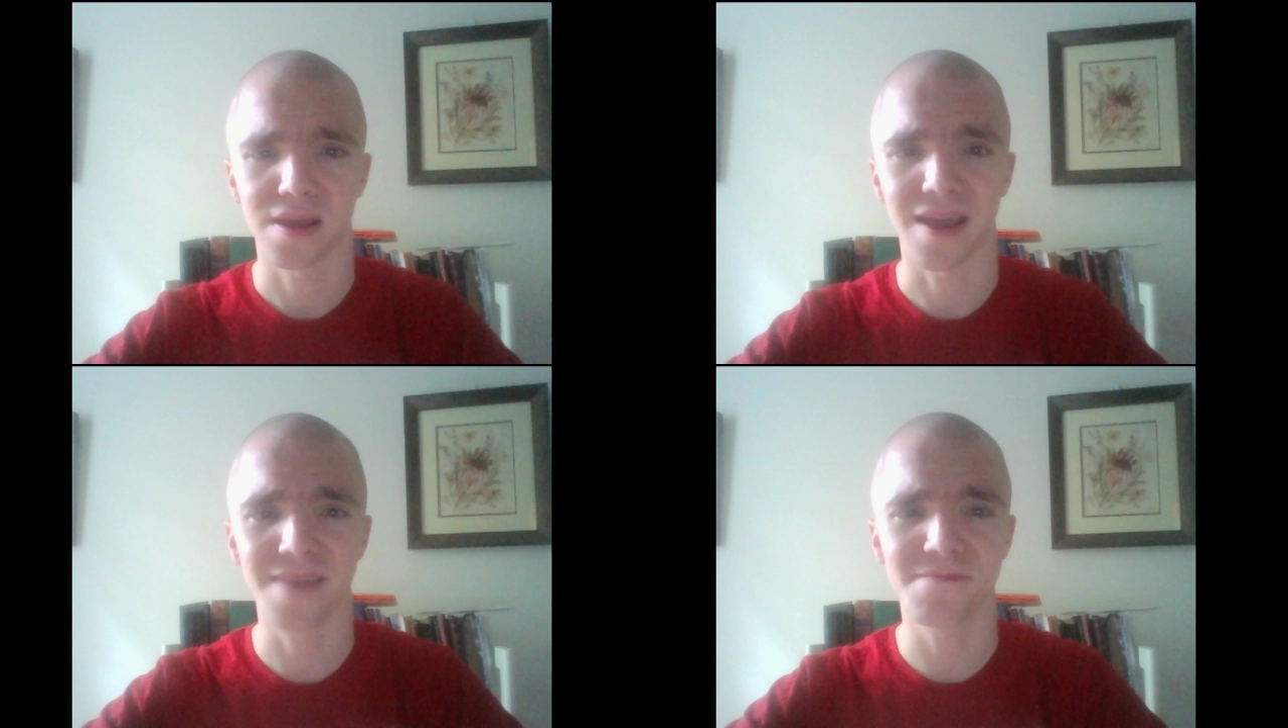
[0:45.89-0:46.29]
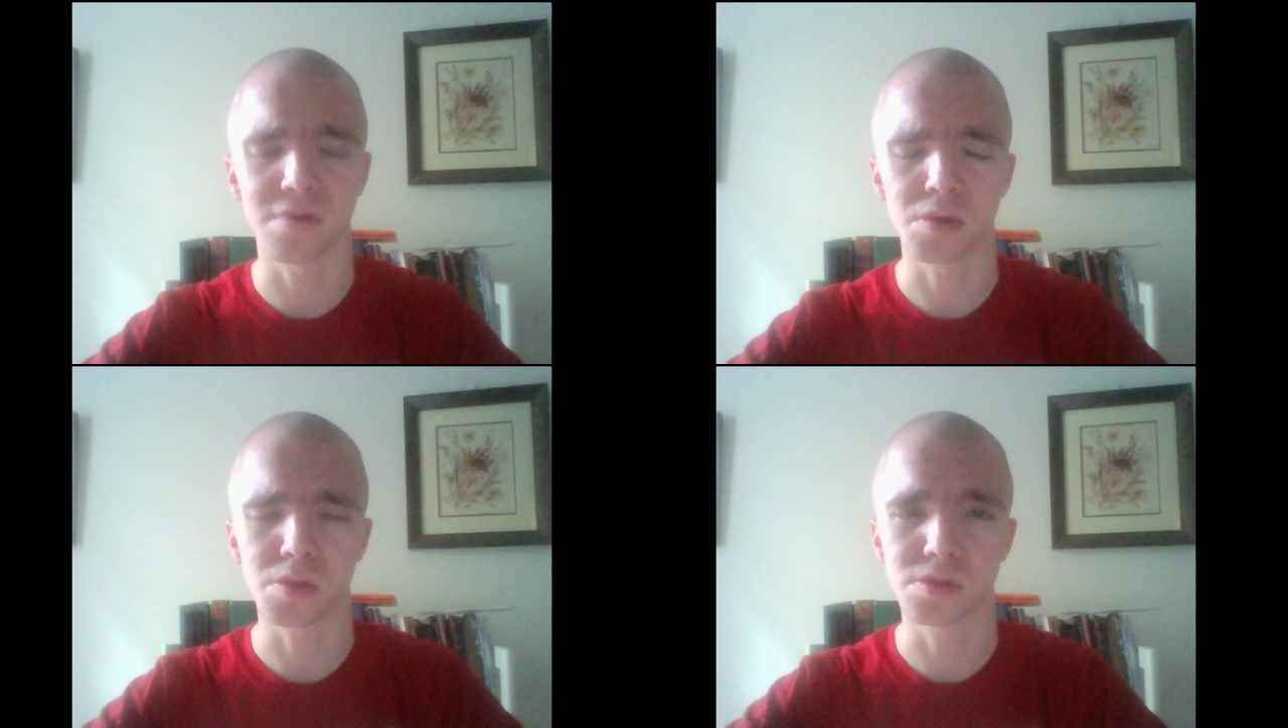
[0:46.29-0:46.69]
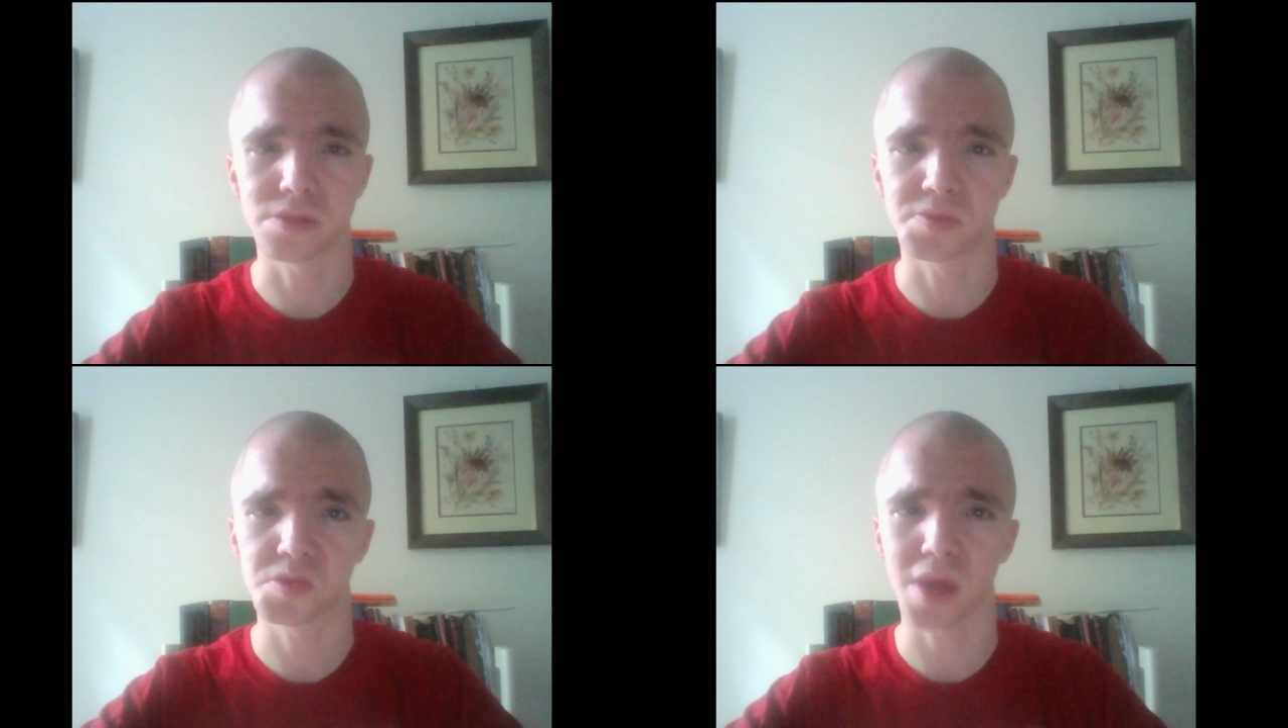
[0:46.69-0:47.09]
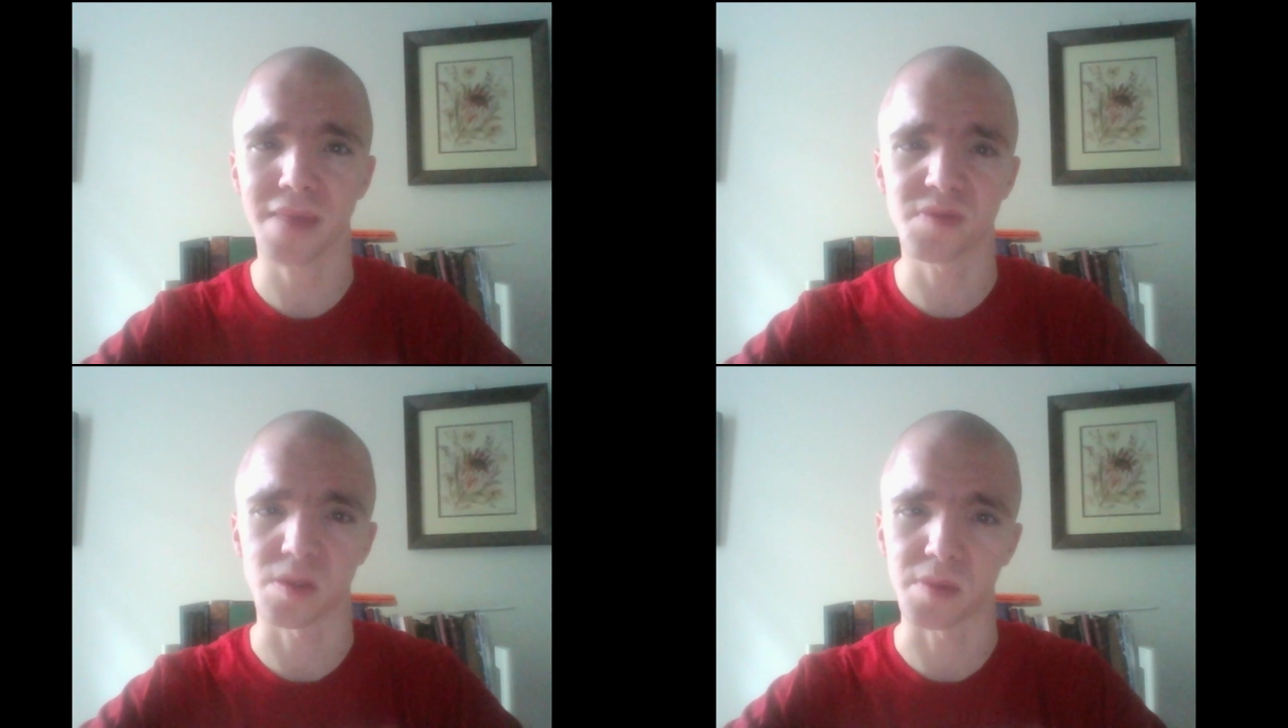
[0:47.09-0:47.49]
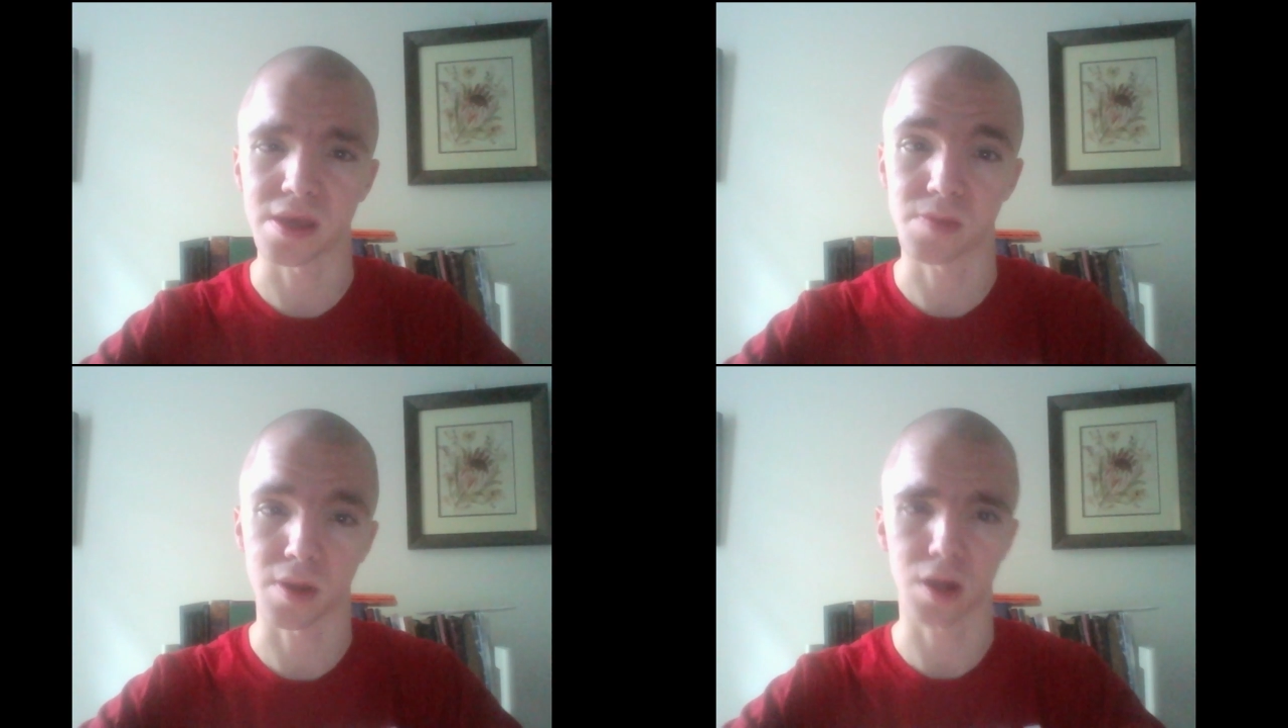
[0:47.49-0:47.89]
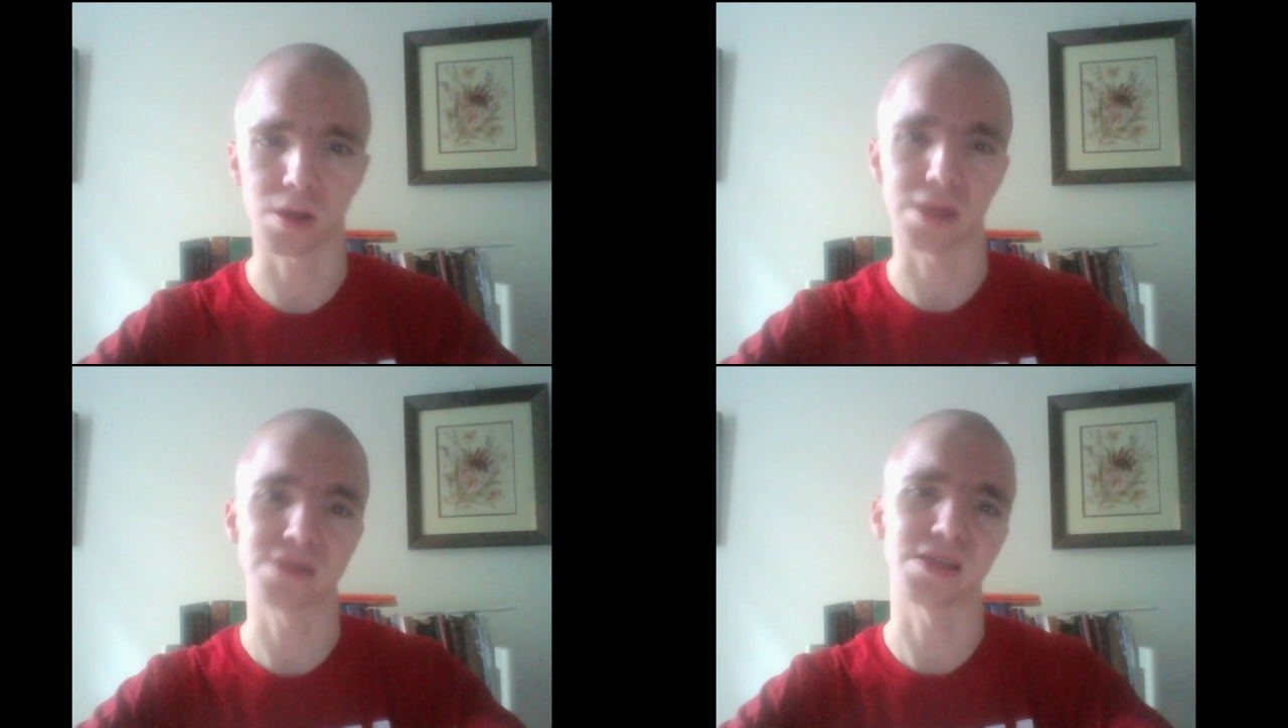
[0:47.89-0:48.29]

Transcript: everyone who subscribes to me is my audience.